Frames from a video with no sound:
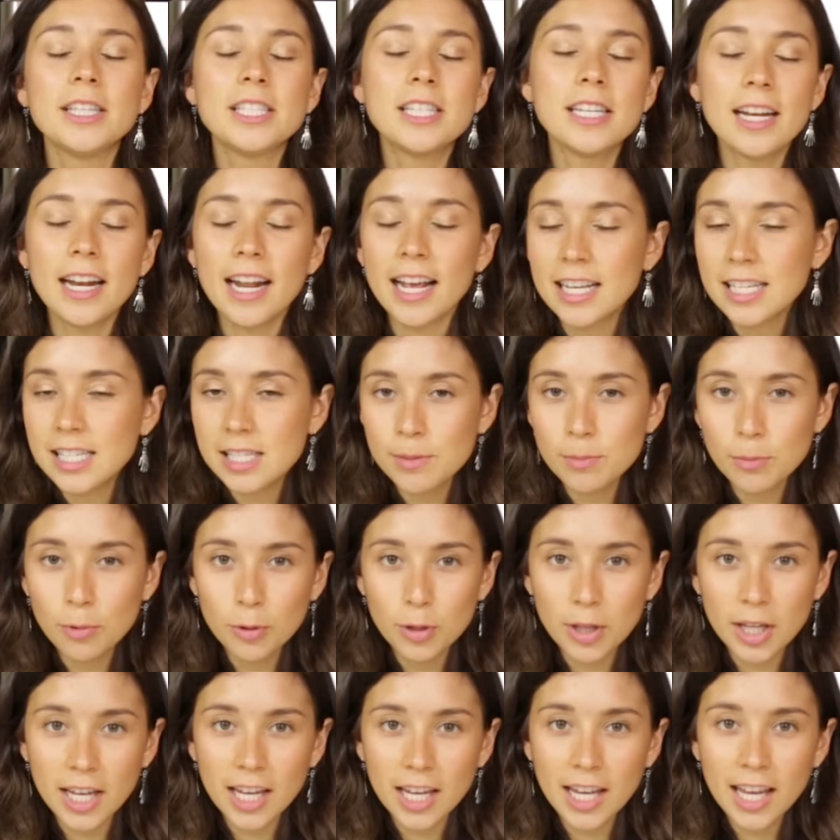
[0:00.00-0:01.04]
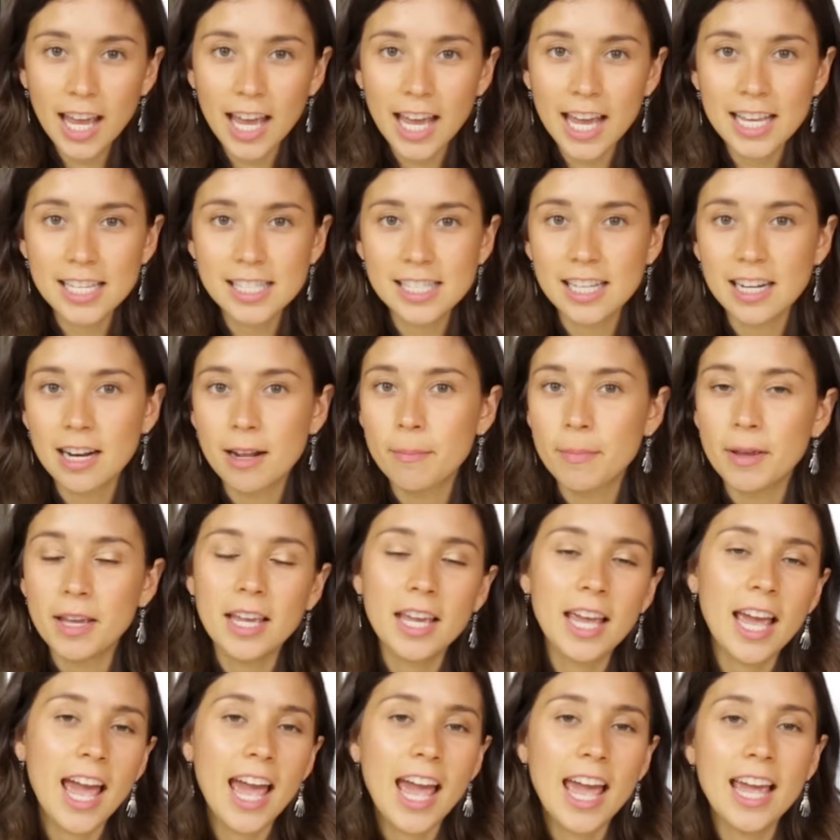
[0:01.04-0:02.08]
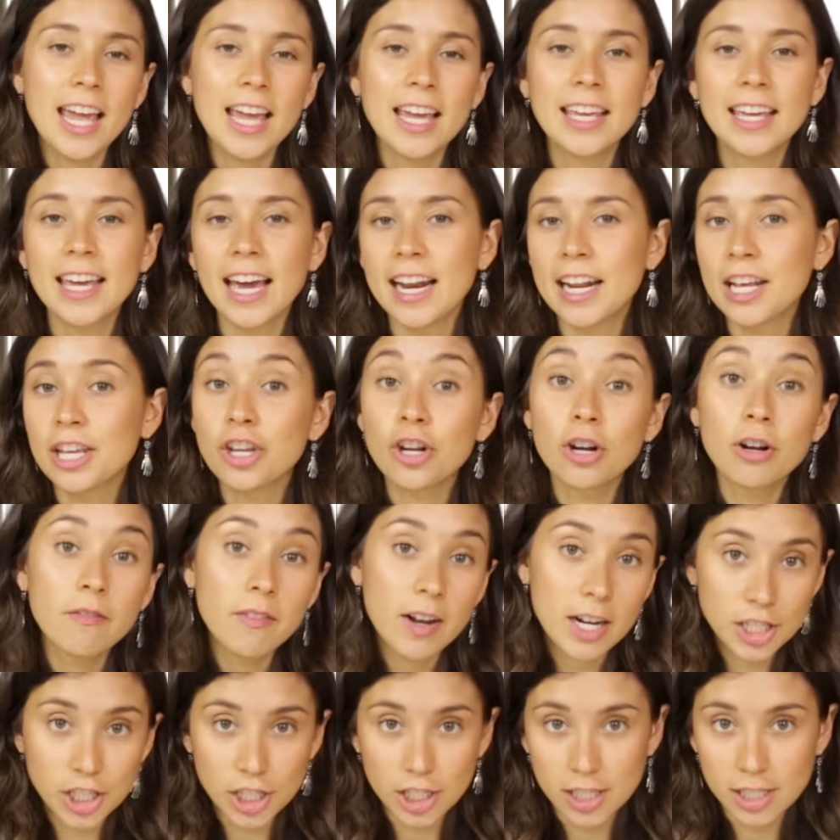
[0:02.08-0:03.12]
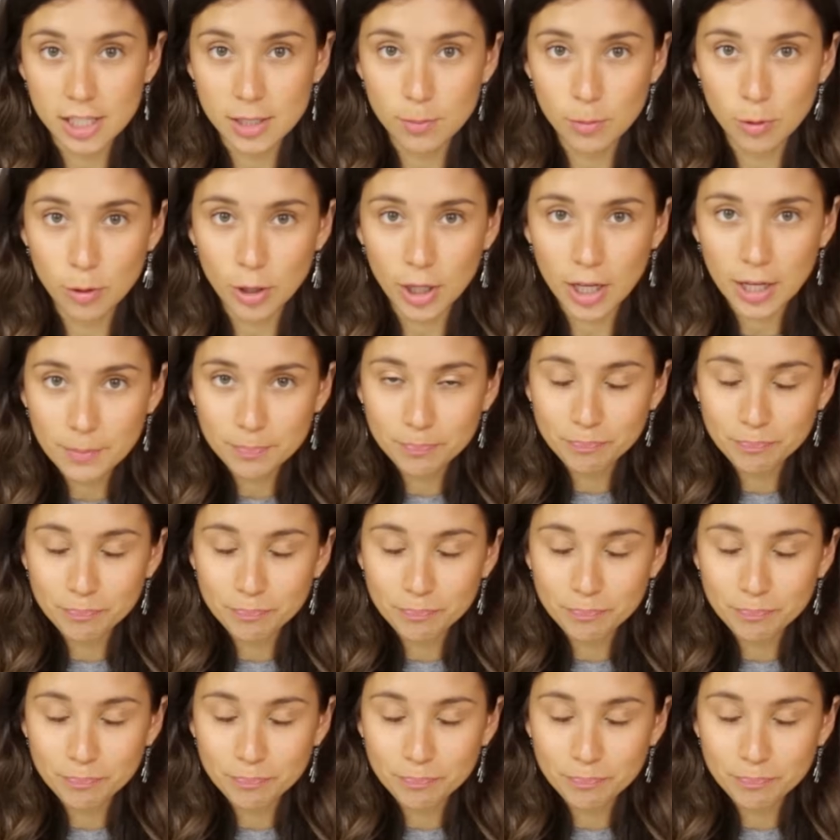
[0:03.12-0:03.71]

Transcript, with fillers: but today's smoothie is going to be a getting your veggie smoothie.